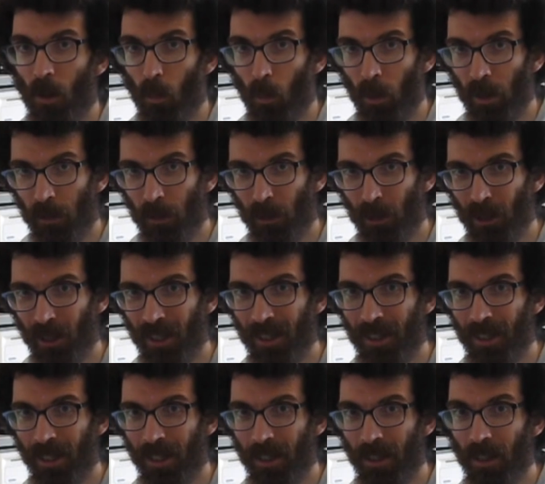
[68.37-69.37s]
What you're going to
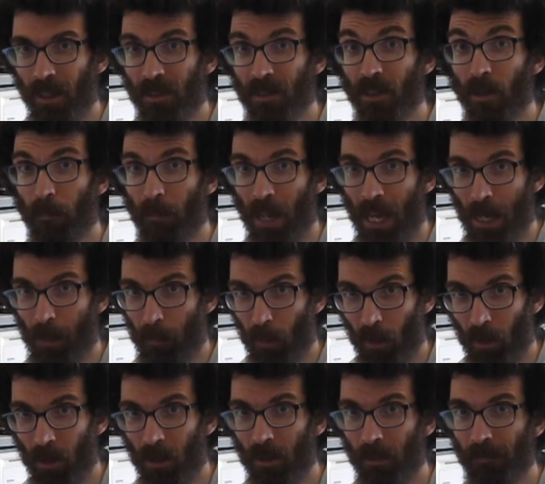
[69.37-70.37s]
need is some
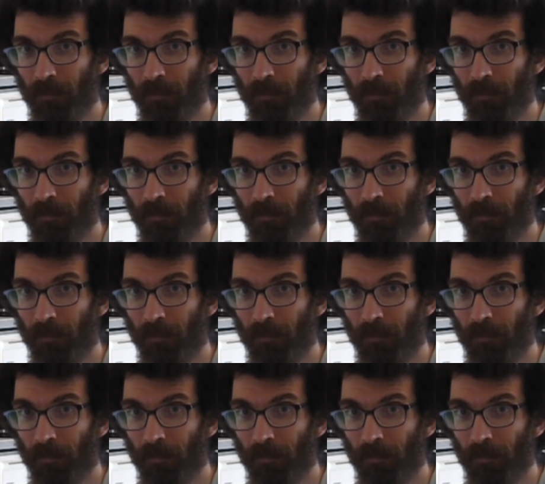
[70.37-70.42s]
paper